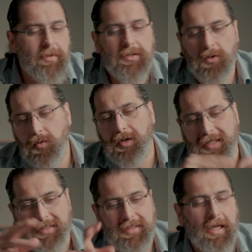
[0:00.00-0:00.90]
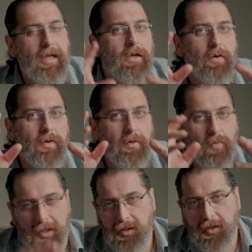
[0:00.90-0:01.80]
So let's say you're in
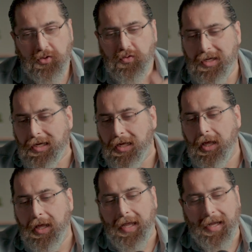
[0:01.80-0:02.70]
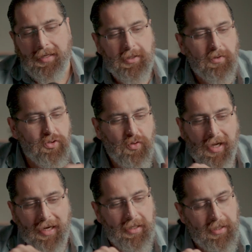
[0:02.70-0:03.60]
one country and you
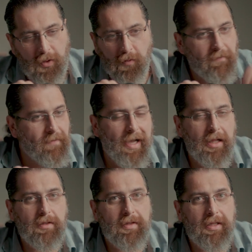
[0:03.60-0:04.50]
drag a new file to the